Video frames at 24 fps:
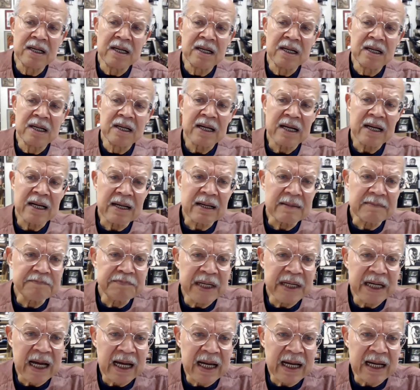
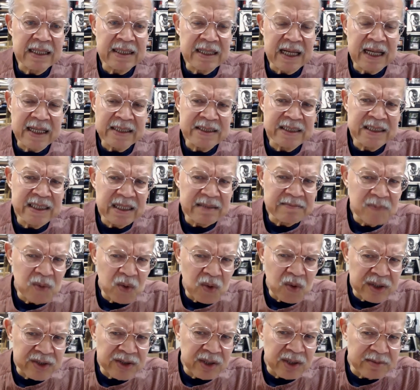But I see it
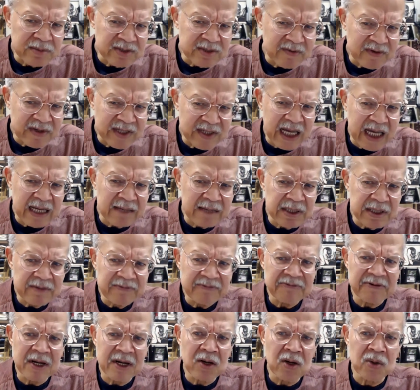more in terms of an ebb and a
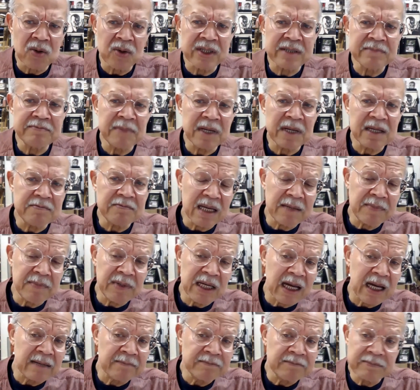flow, and maybe
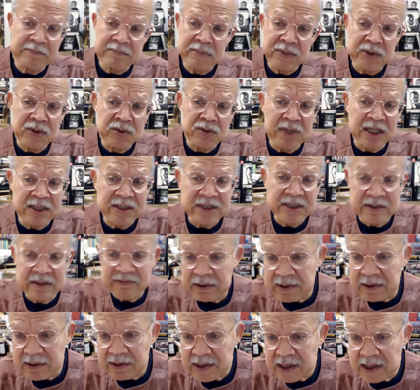I'm too much of
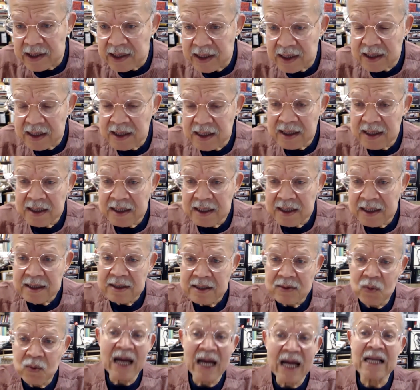a
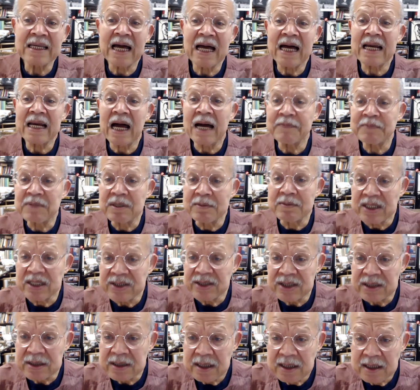wild-eyed
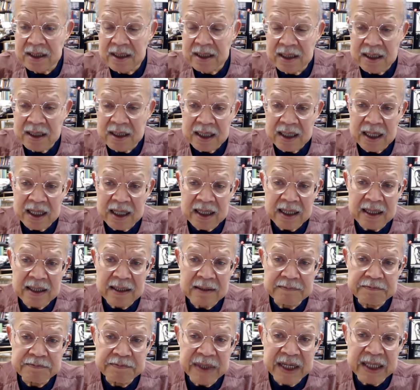optimist,
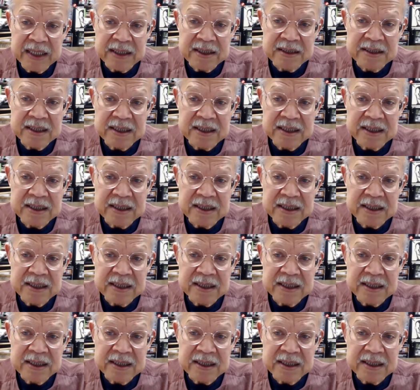but